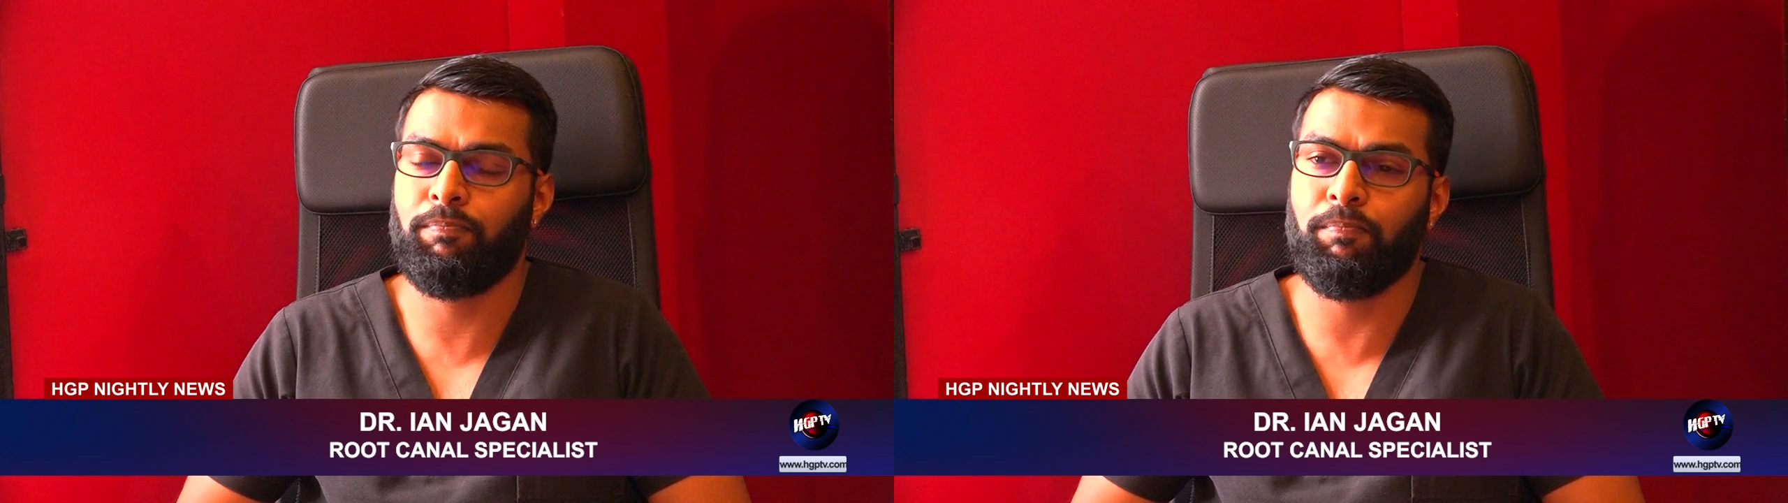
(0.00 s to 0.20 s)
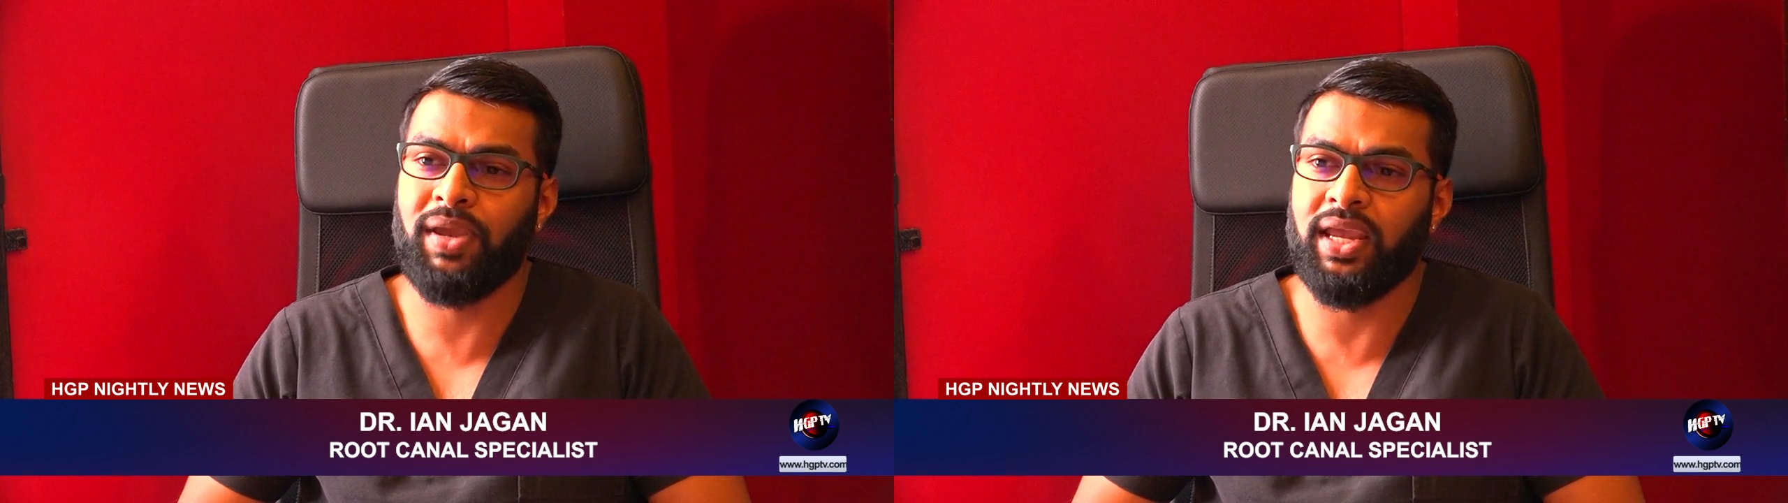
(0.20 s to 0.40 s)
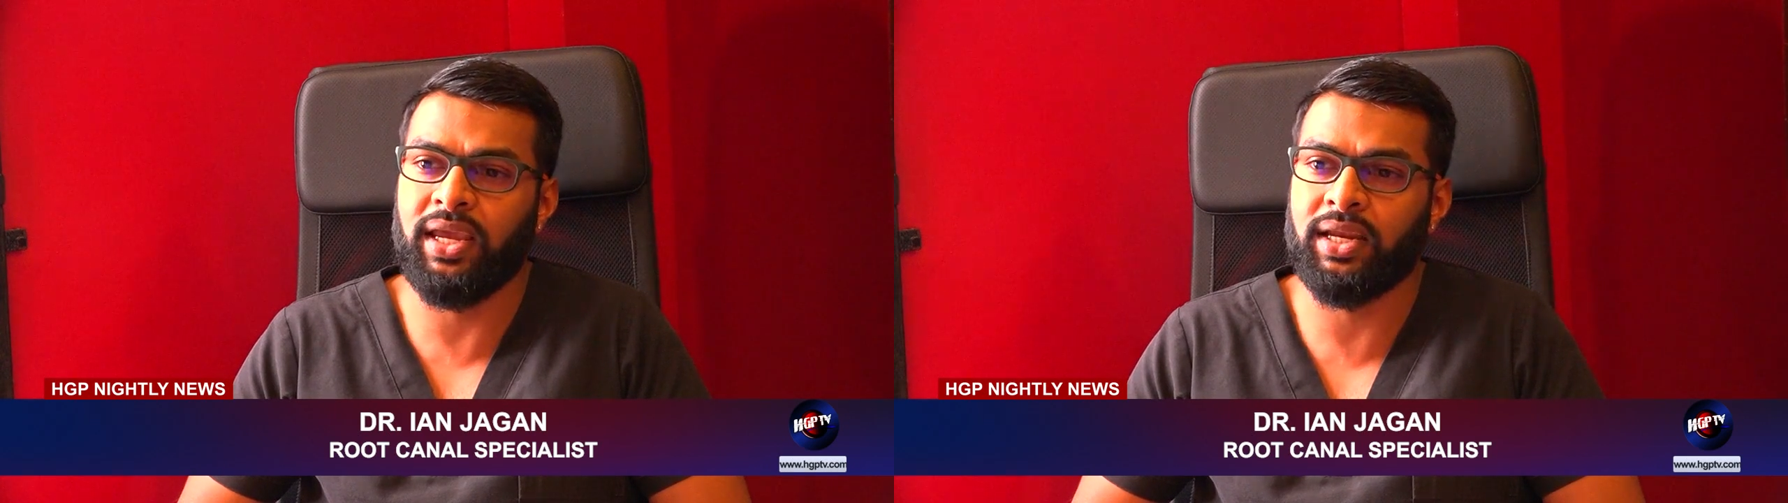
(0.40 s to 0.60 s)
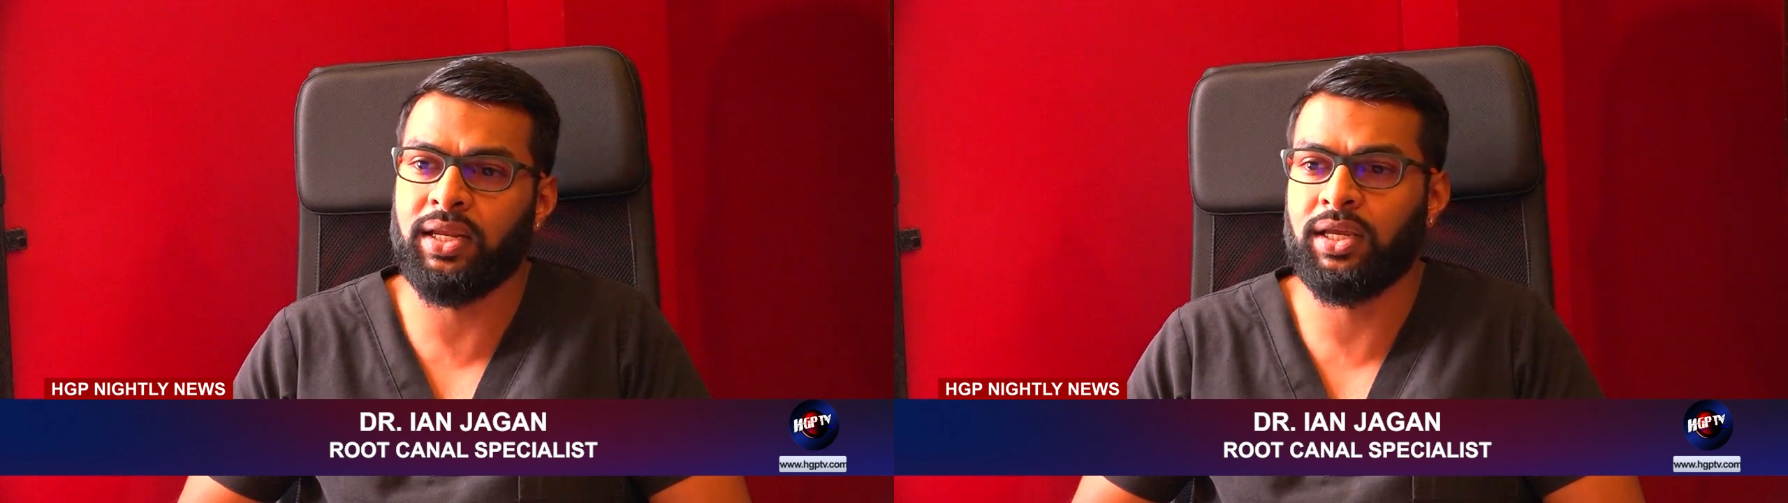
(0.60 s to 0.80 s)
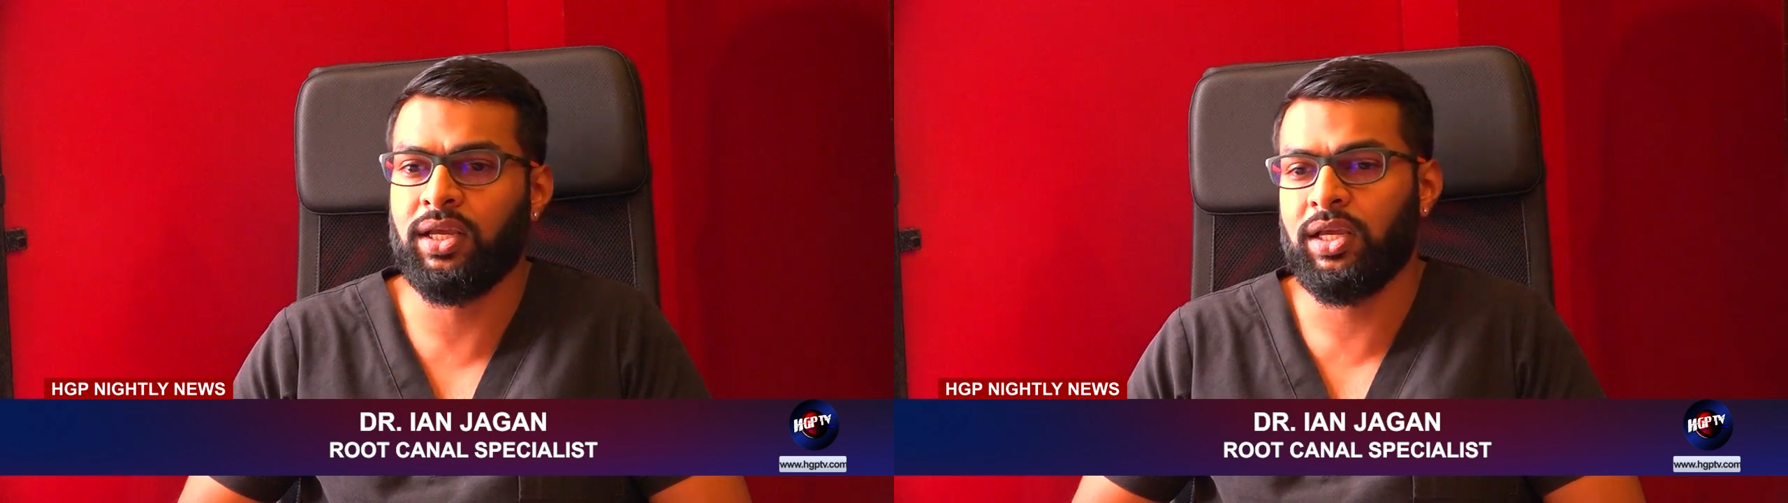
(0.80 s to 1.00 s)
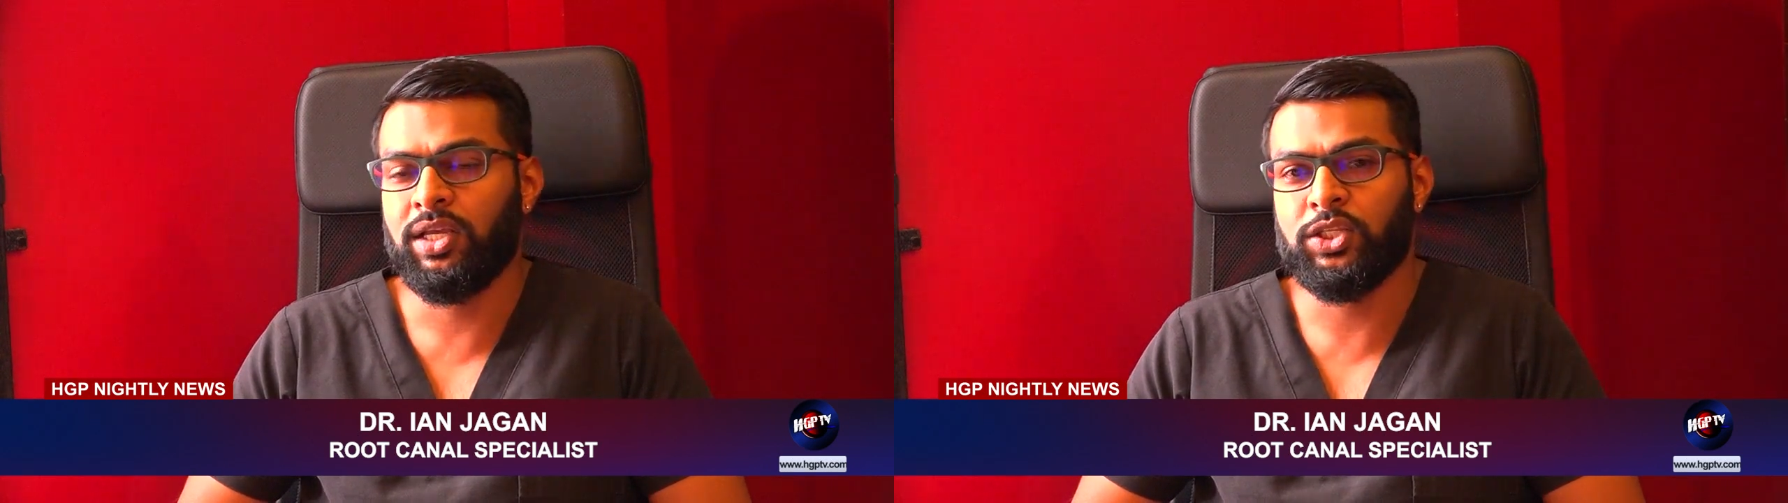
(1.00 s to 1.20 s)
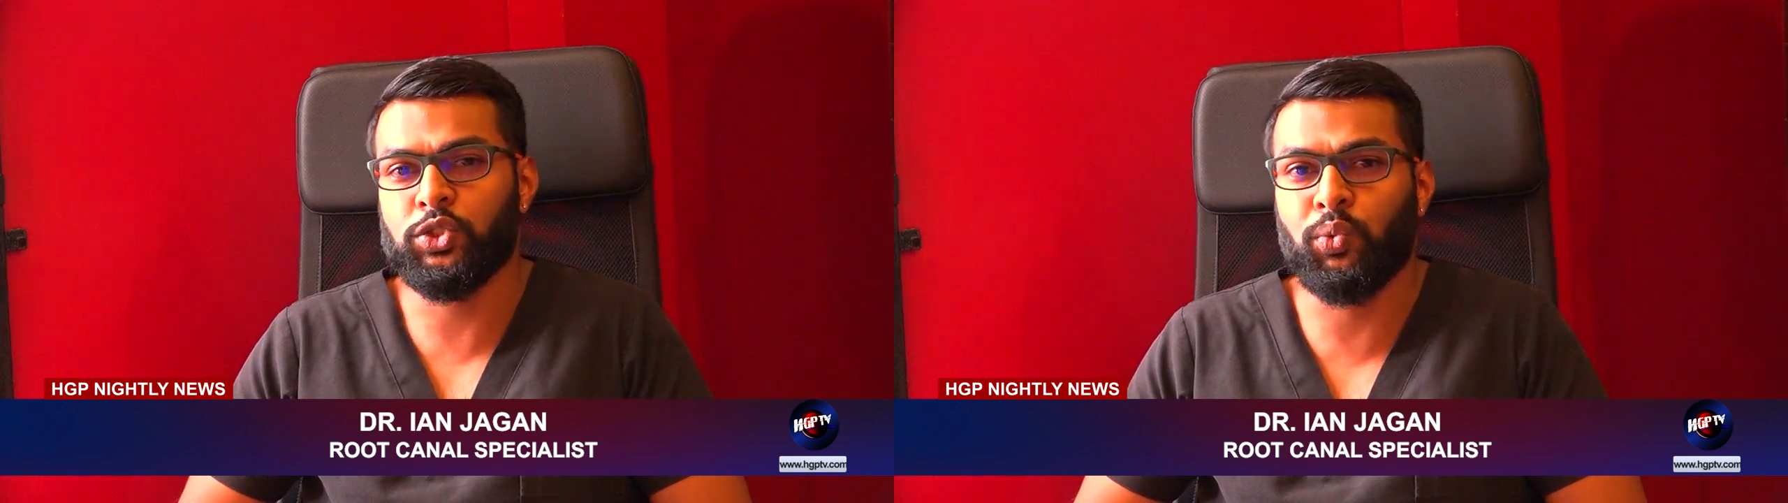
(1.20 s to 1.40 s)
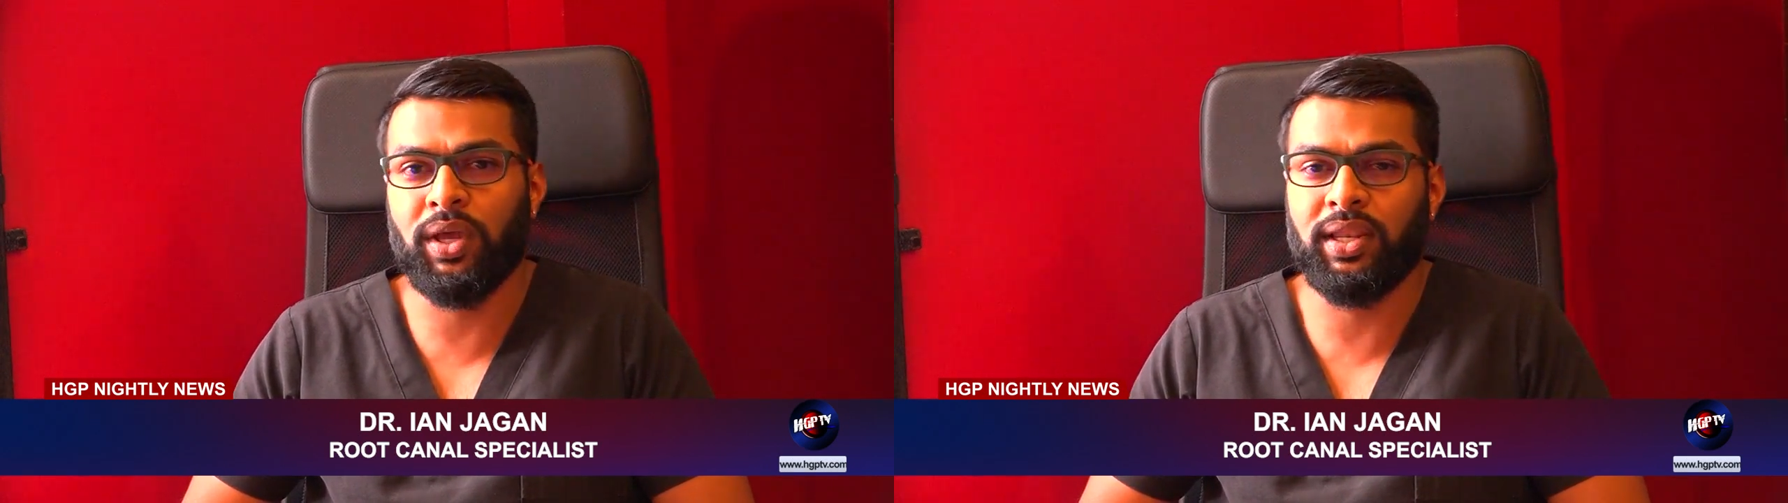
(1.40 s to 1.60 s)
Pain,
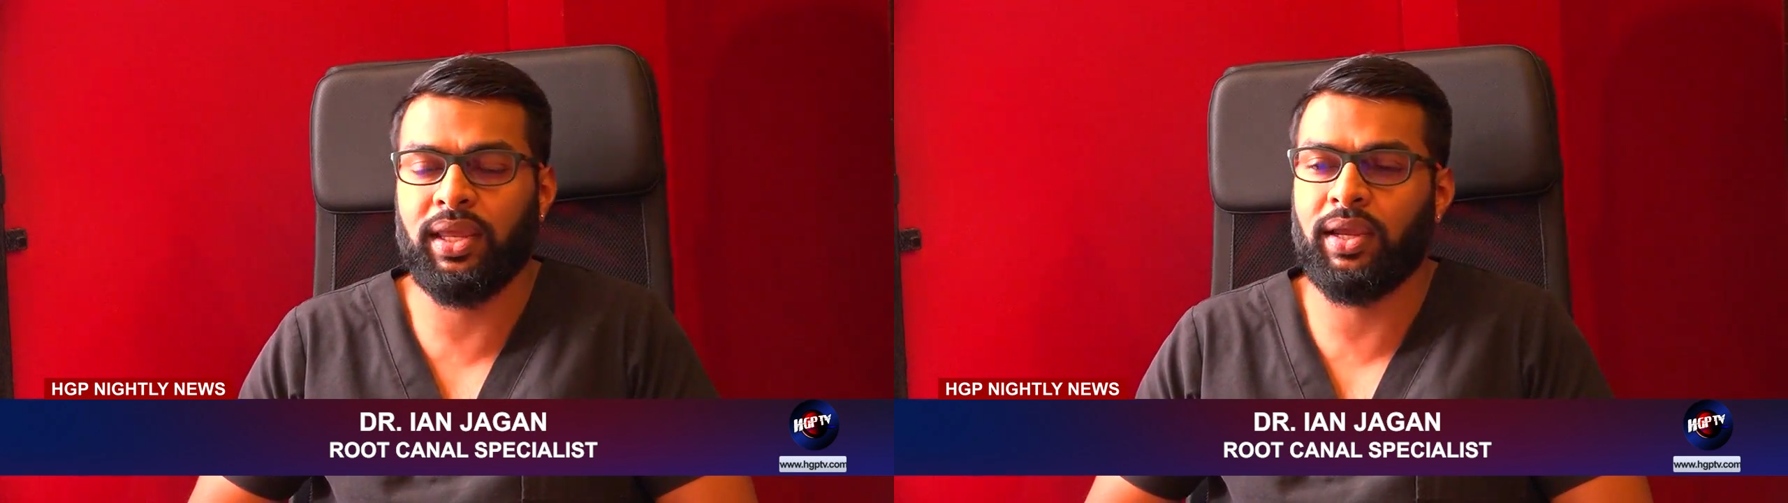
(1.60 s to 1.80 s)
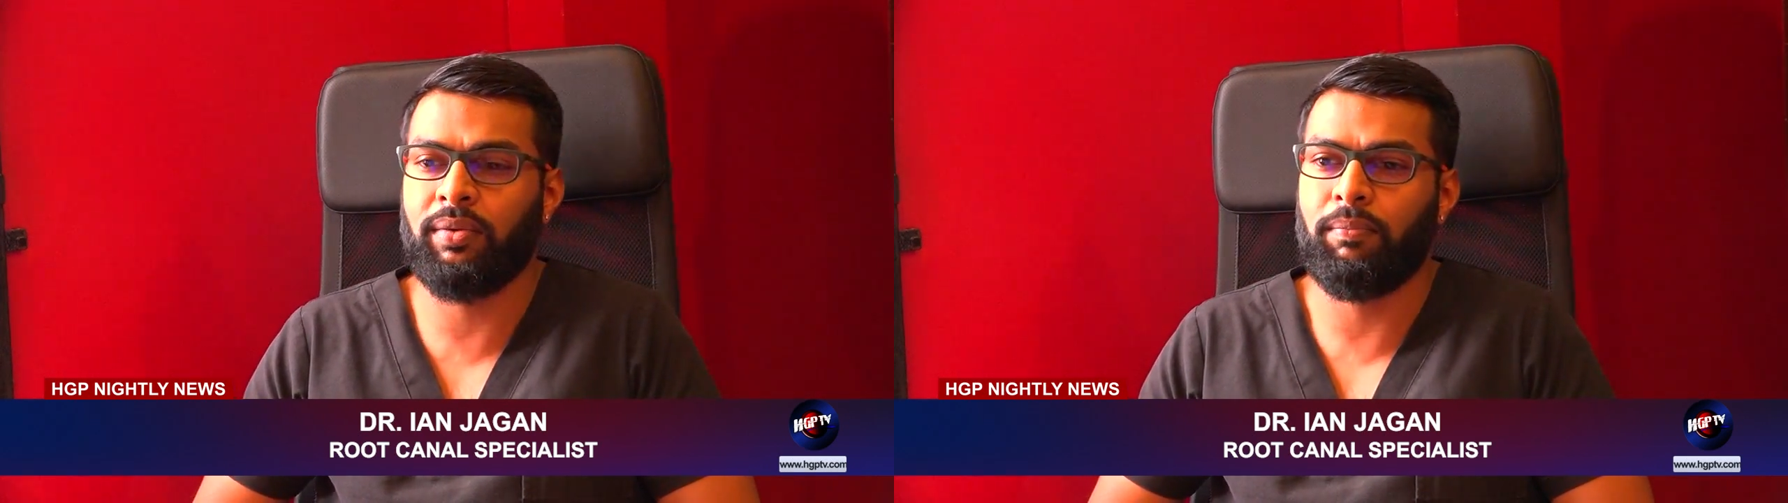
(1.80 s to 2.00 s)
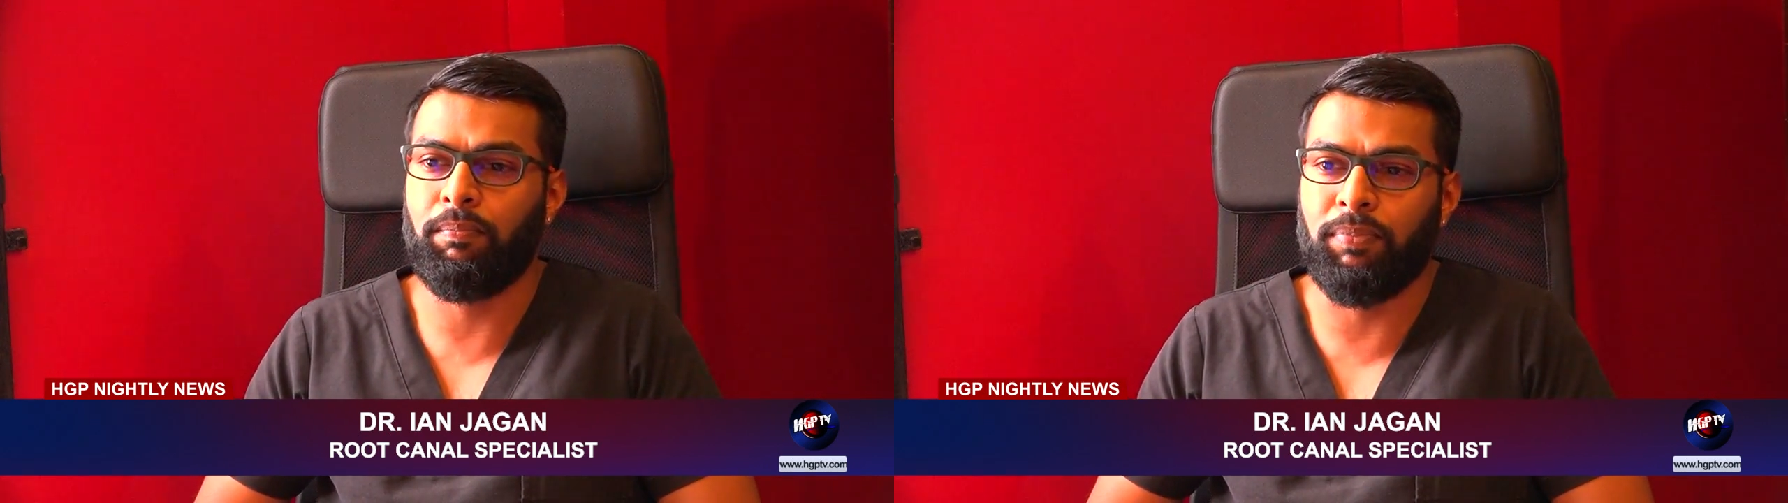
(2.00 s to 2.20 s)
swelling,